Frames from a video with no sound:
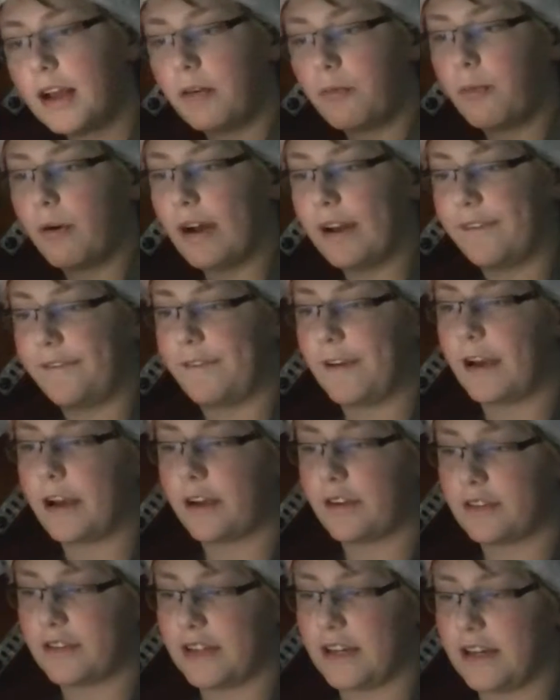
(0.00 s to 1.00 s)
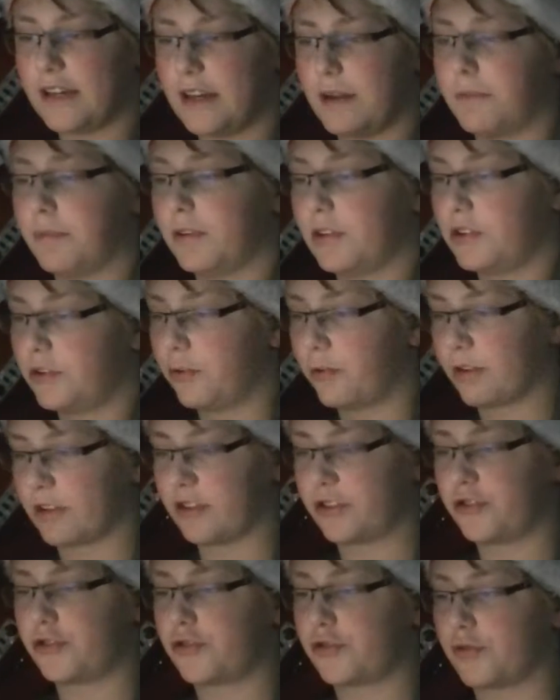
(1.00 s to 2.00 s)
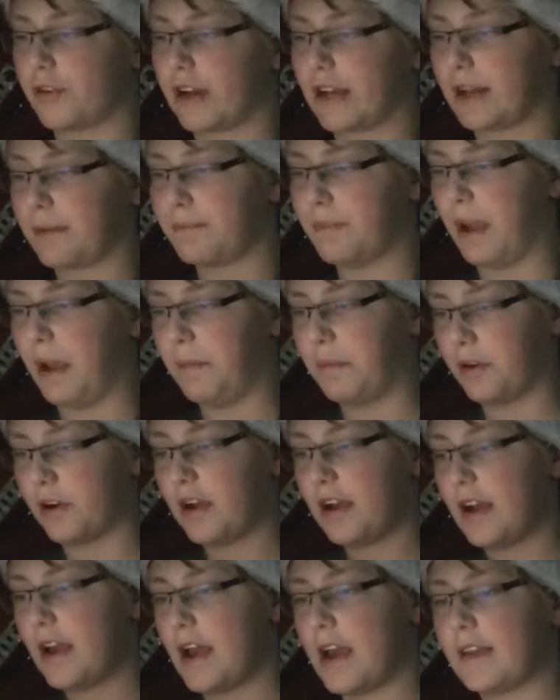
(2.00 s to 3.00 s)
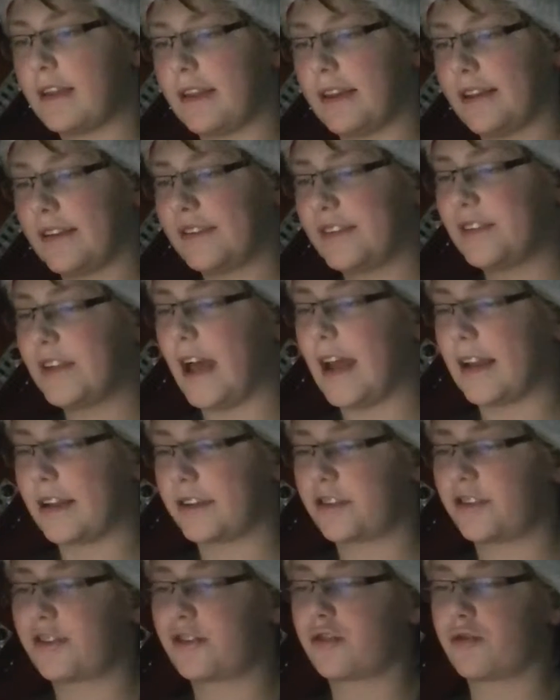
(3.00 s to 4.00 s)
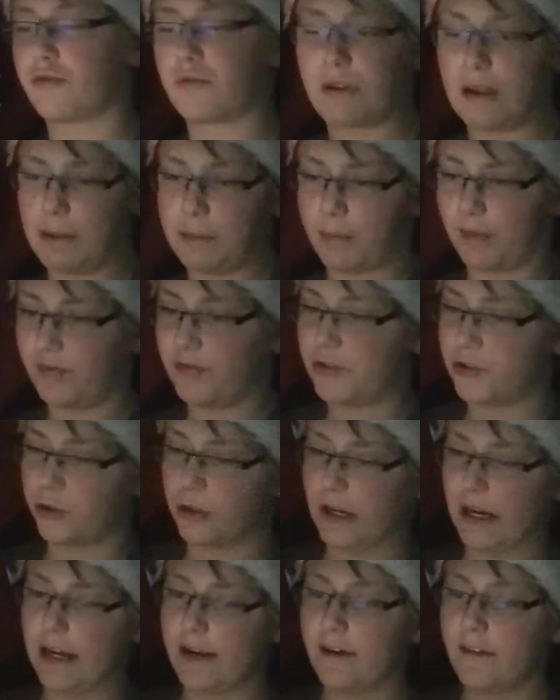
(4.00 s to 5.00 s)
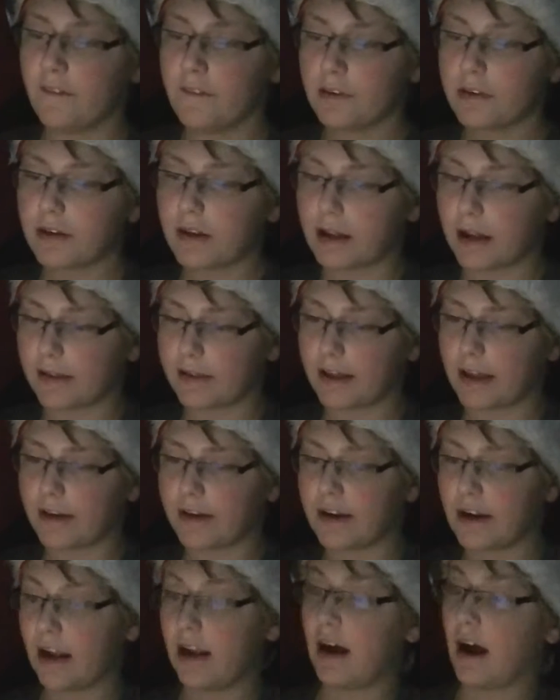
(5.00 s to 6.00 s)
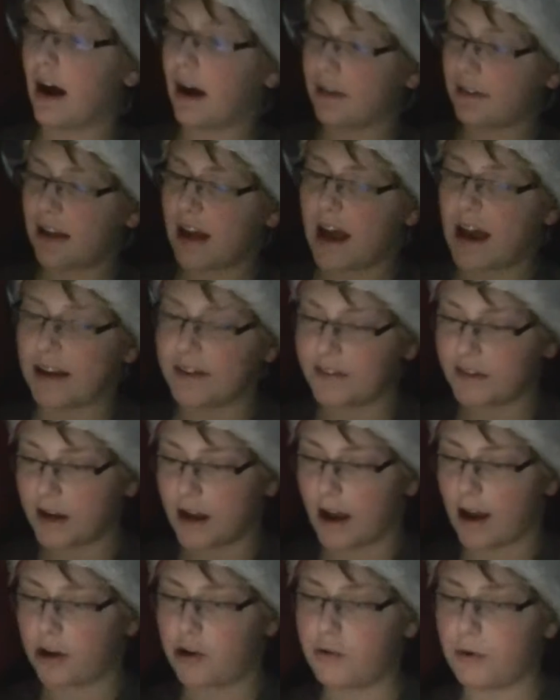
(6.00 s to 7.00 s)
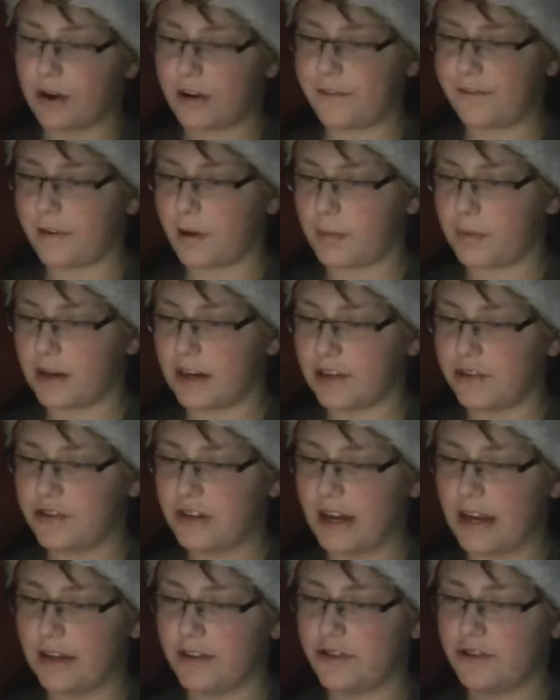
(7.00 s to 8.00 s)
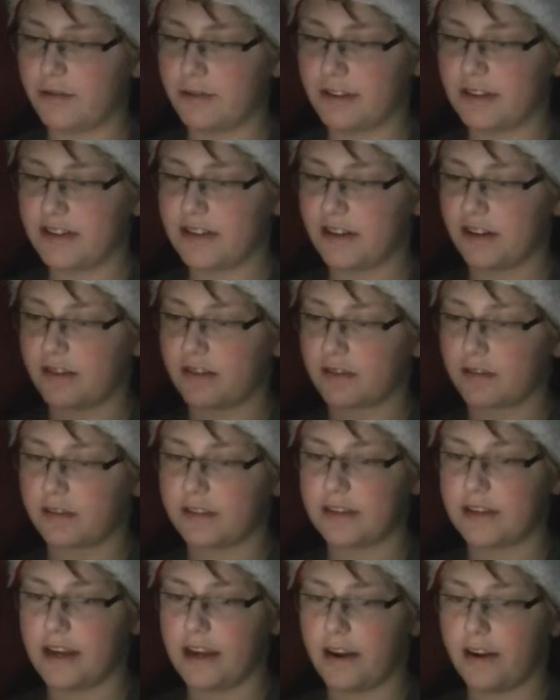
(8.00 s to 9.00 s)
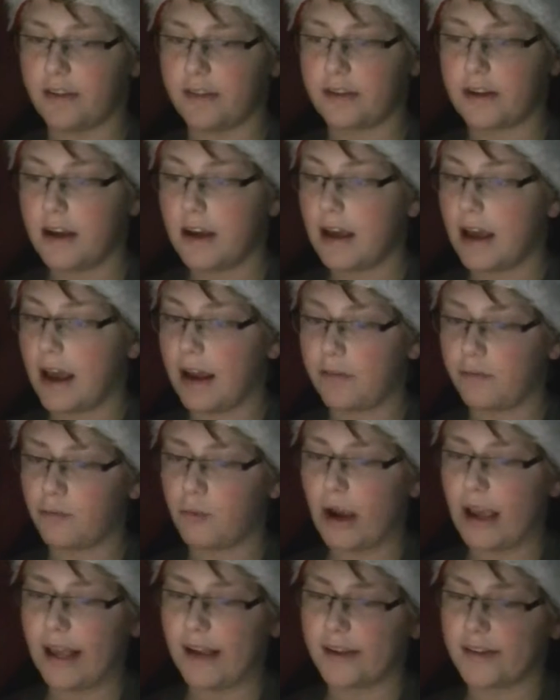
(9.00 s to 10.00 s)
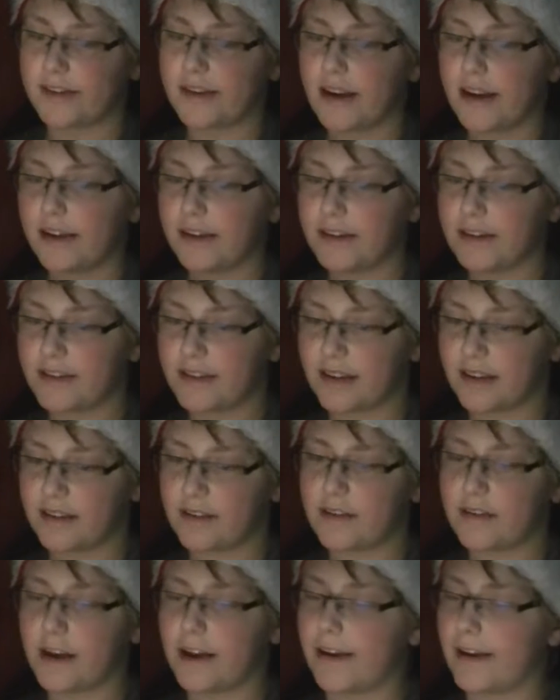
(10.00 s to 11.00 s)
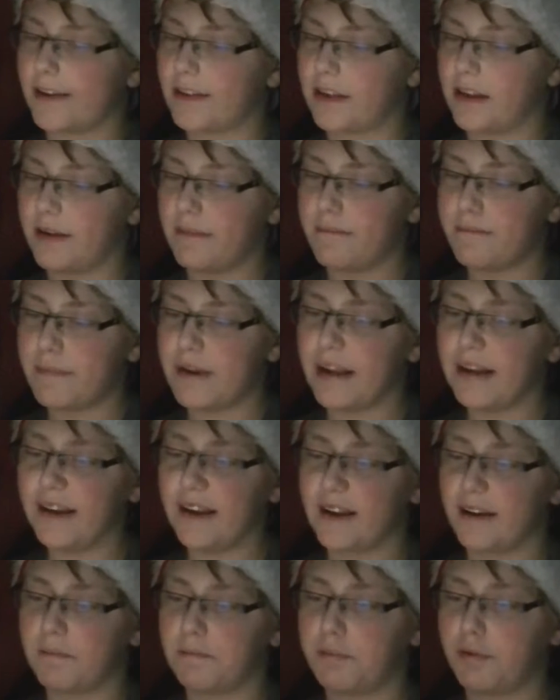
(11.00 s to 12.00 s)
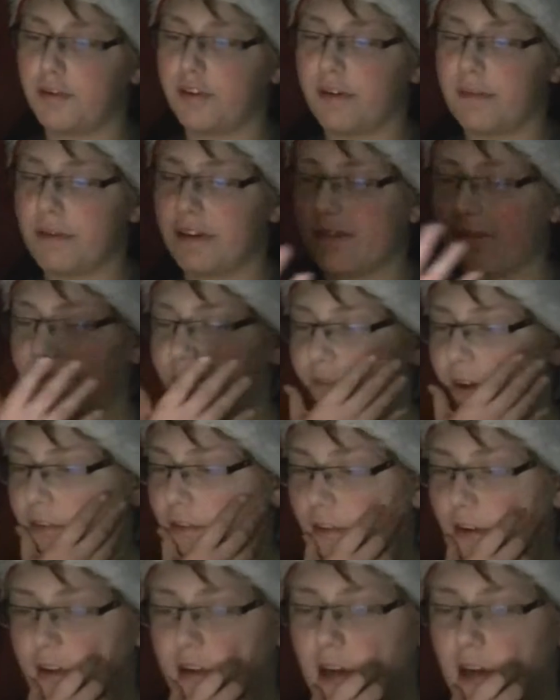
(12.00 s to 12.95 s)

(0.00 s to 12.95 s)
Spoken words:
White fingers and nimble tore the string and paper, and an ecstatic scream of joy. And then, alas, a quick feminine change to hysterical tears and wails, necessitating the immediate employment of all